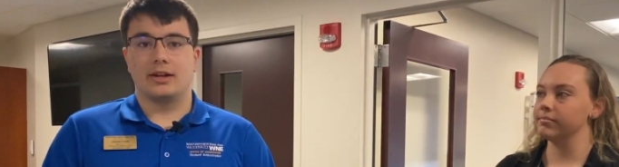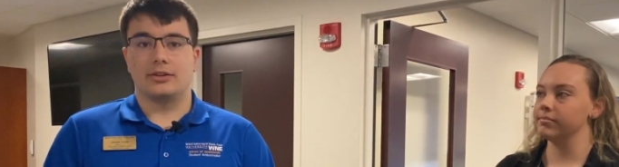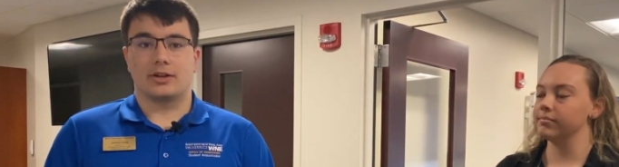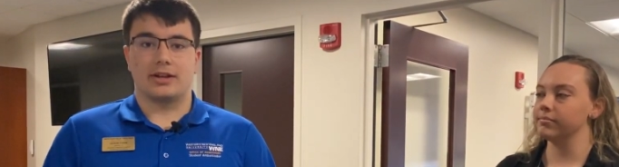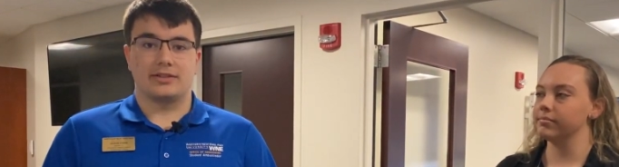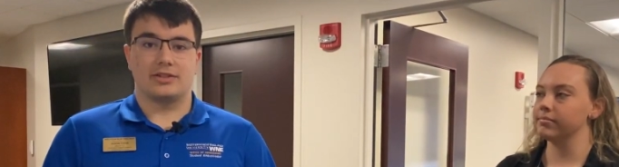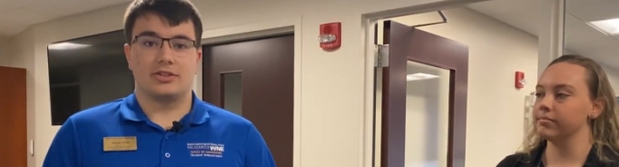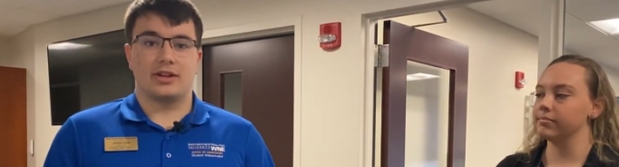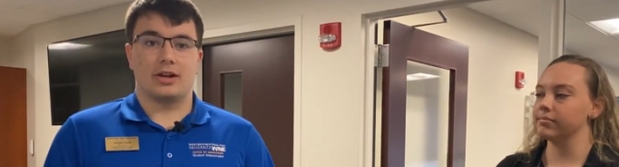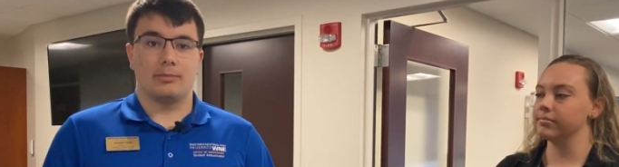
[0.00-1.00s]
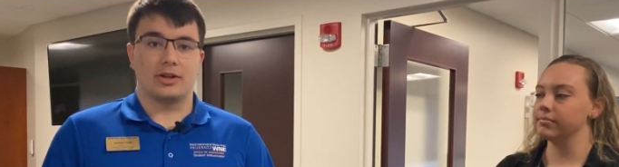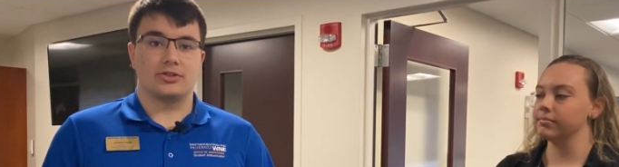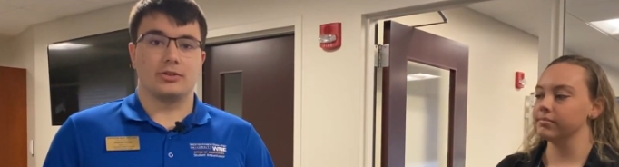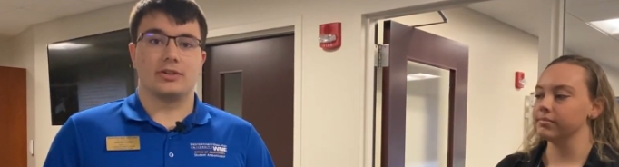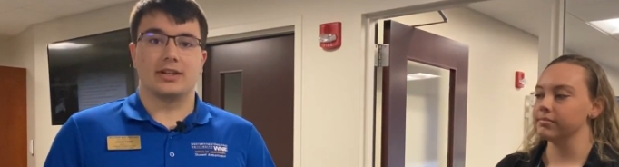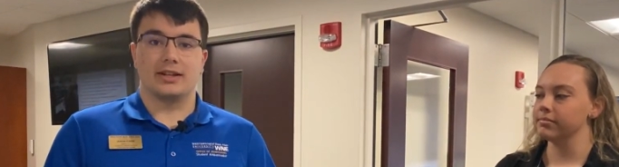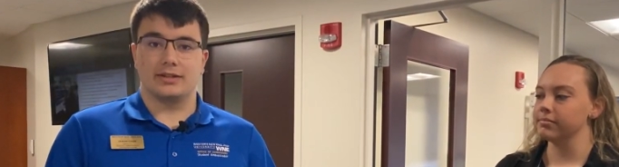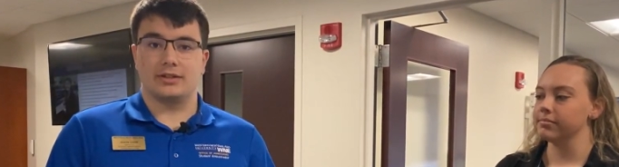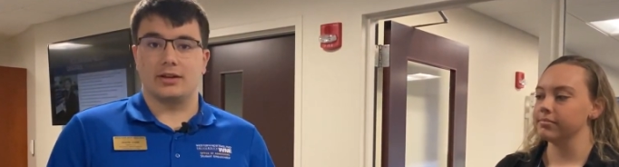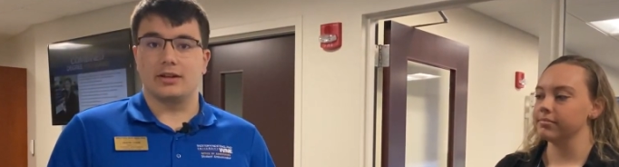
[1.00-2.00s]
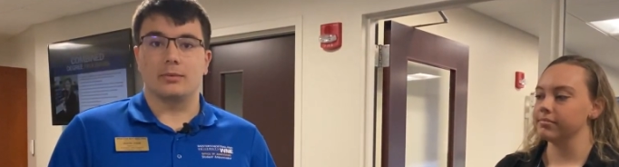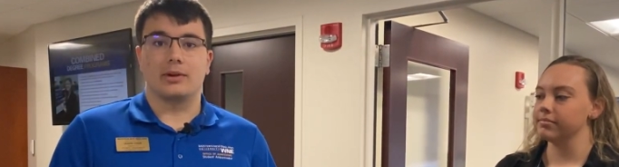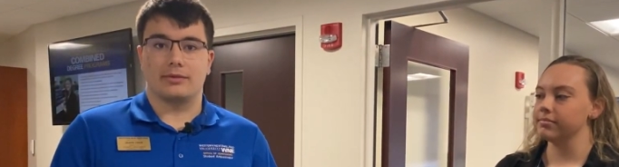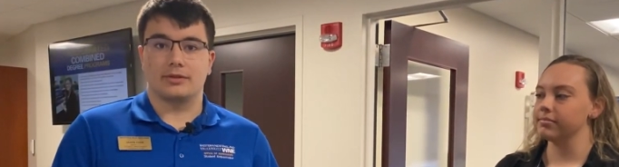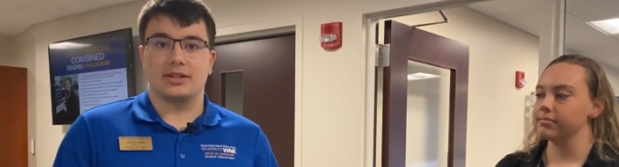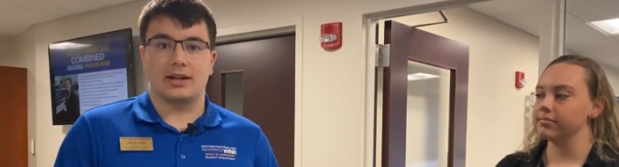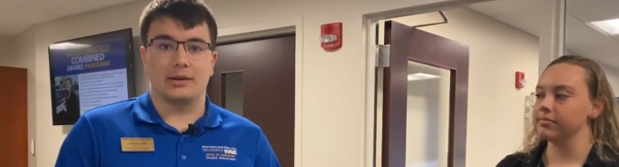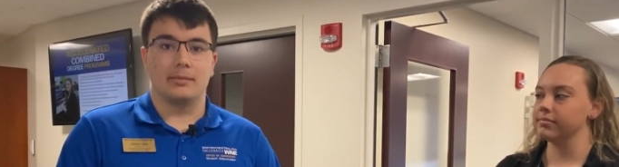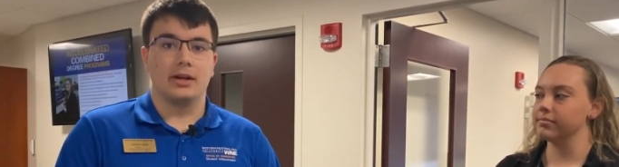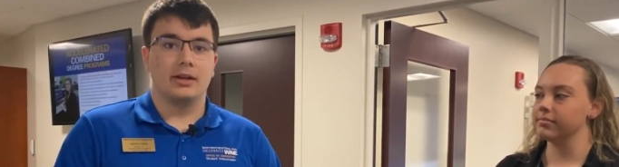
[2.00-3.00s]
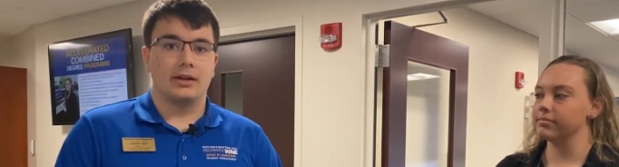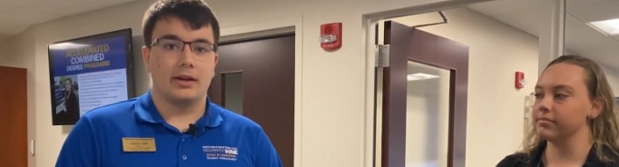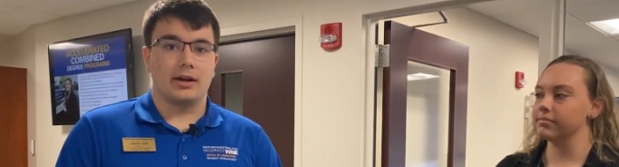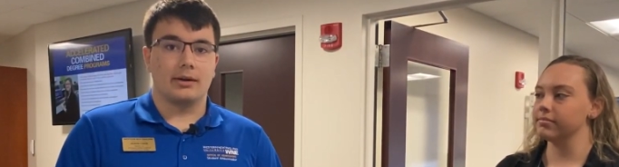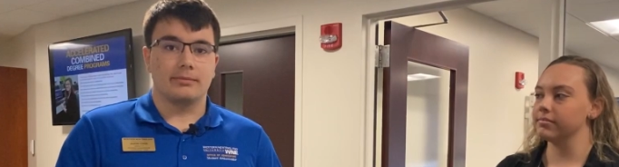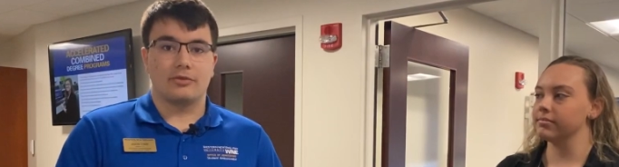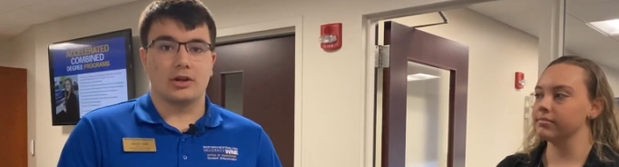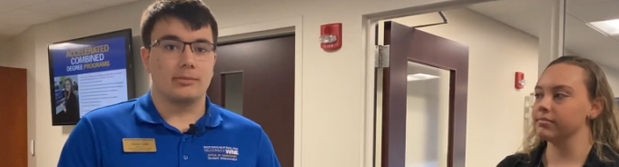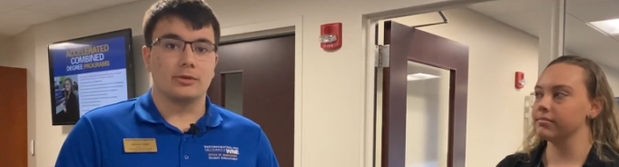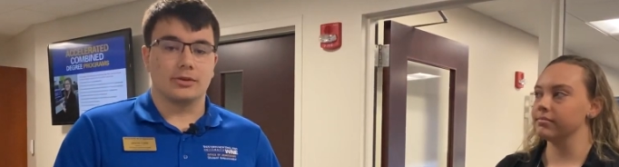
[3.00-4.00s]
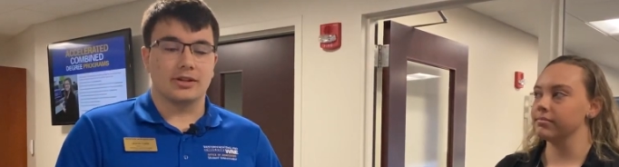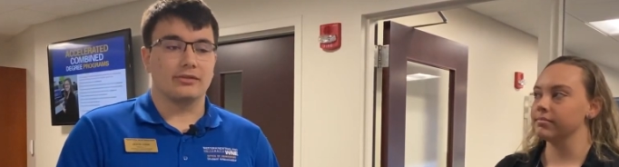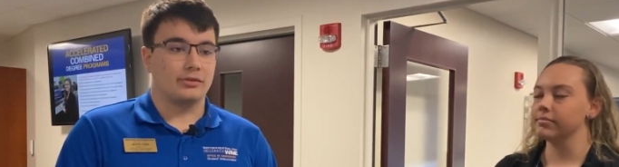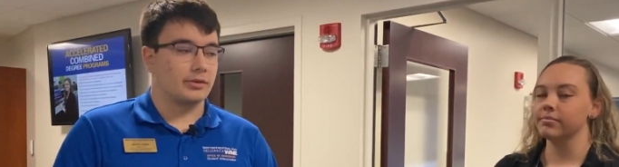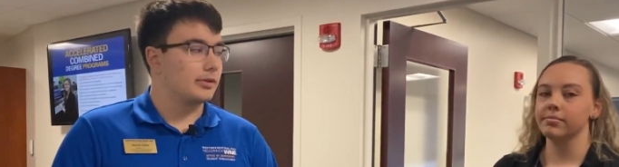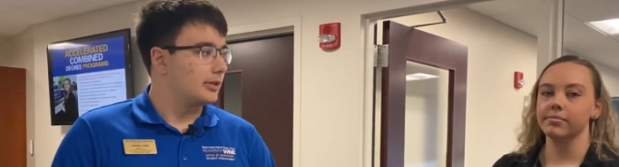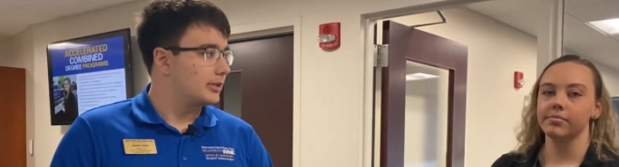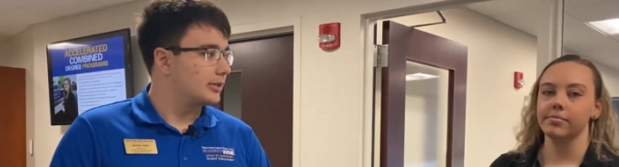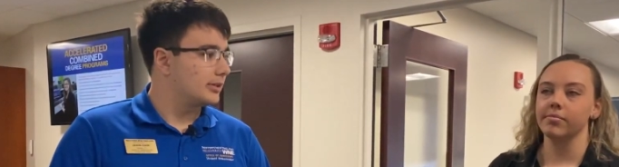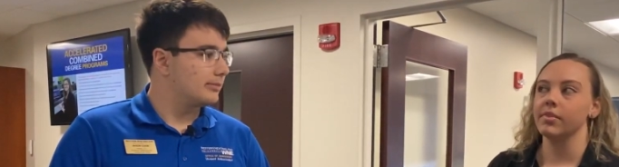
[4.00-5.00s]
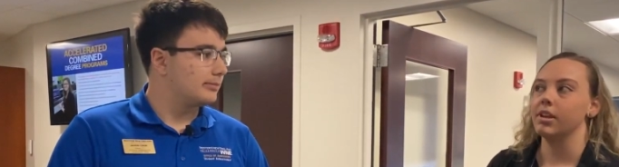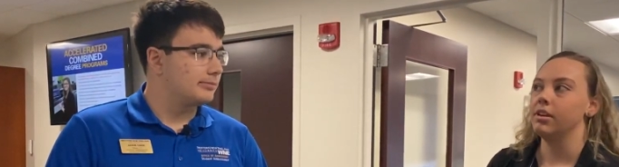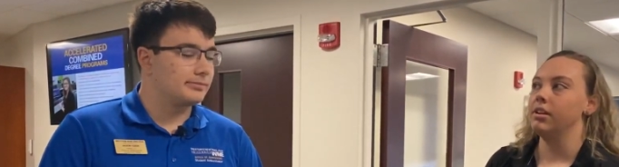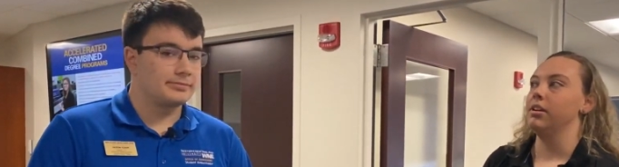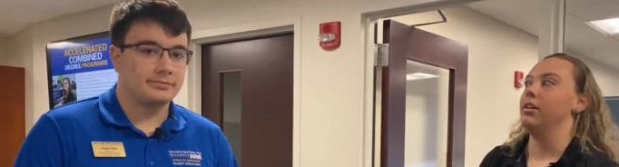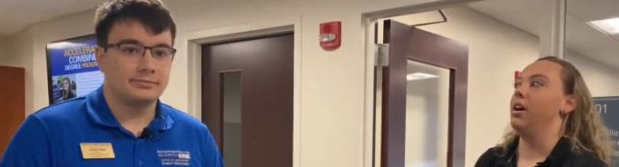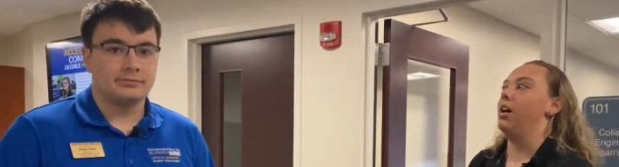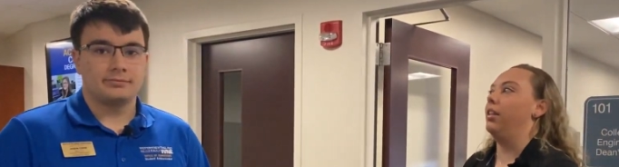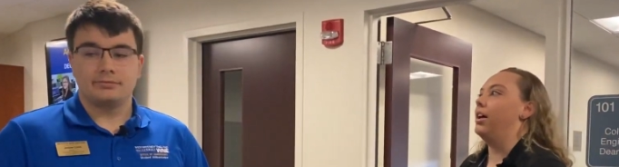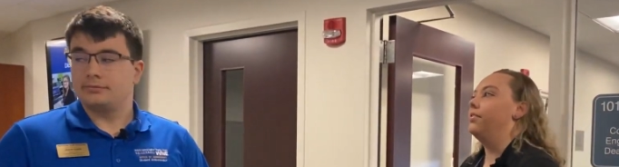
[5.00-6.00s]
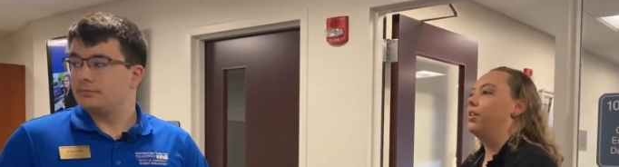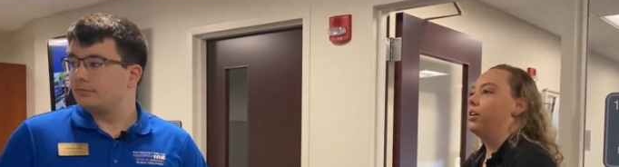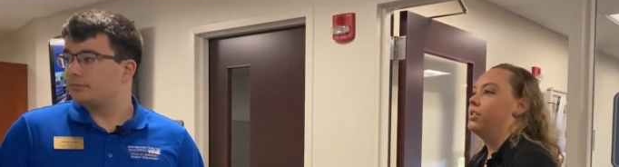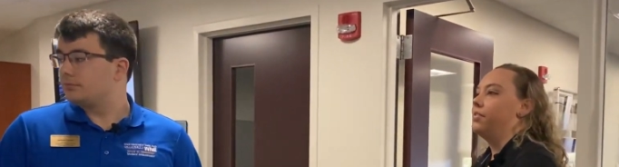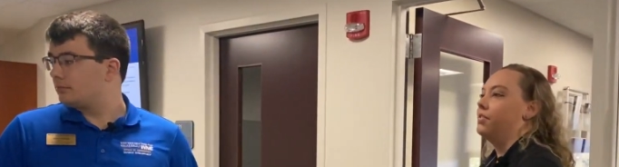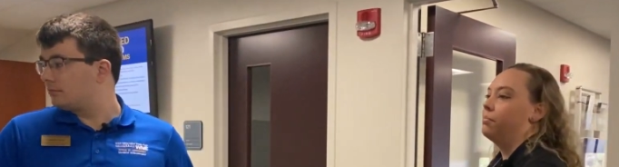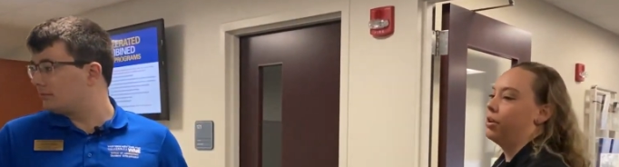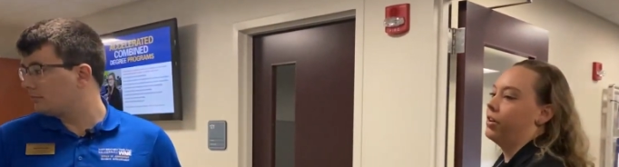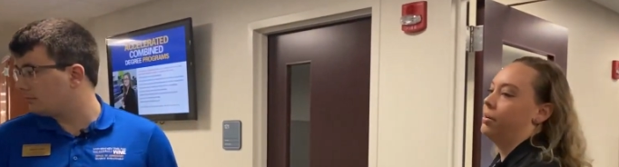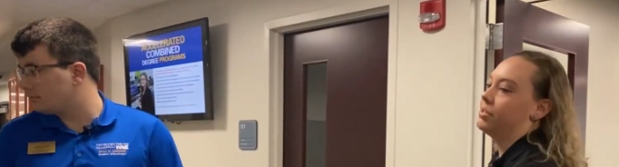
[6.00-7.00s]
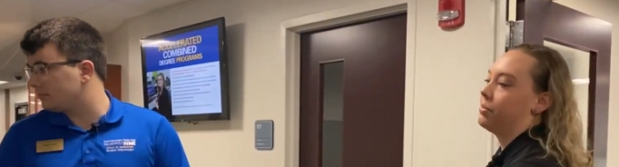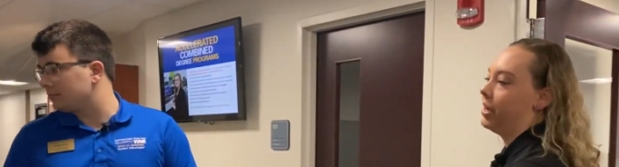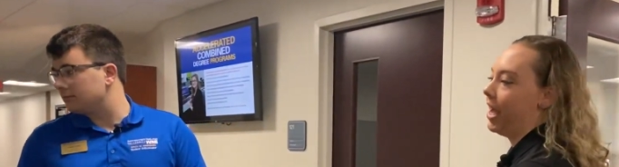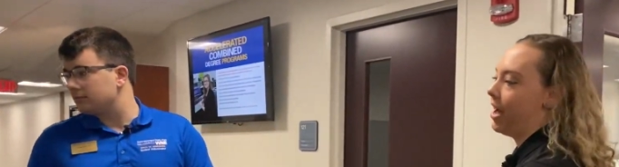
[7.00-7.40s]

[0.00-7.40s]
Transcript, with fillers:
Speaker 1: and um, they'll kind of sit you down and make sure you can get it done in whatever time um, frame you're looking for.
Speaker 2: A lot of our different programs that we